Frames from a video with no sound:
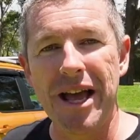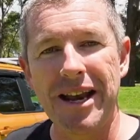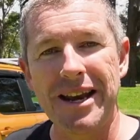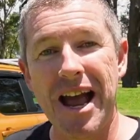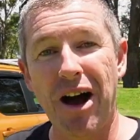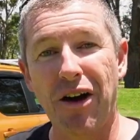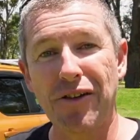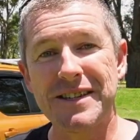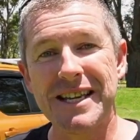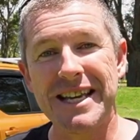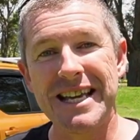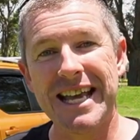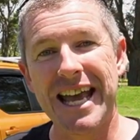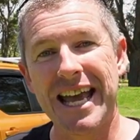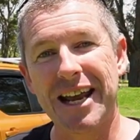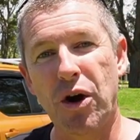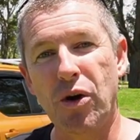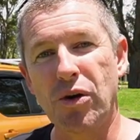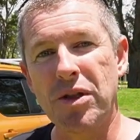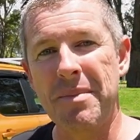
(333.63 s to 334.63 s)
Now obviously you
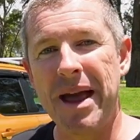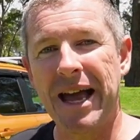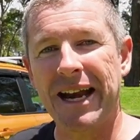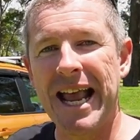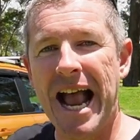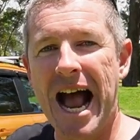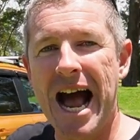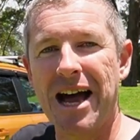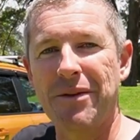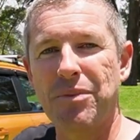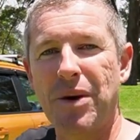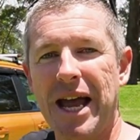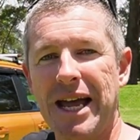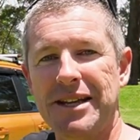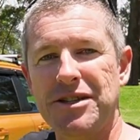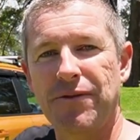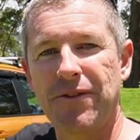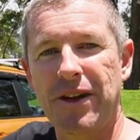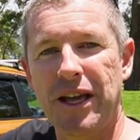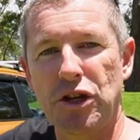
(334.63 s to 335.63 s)
get all the mounting
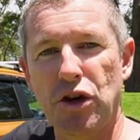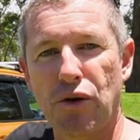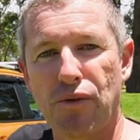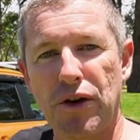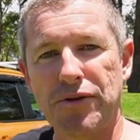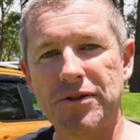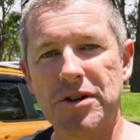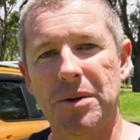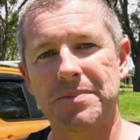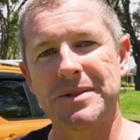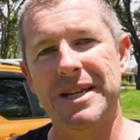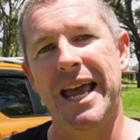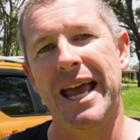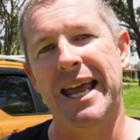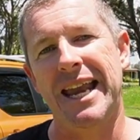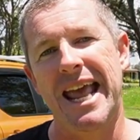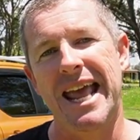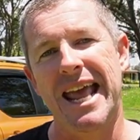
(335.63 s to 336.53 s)
hardware to fit your rooftop tent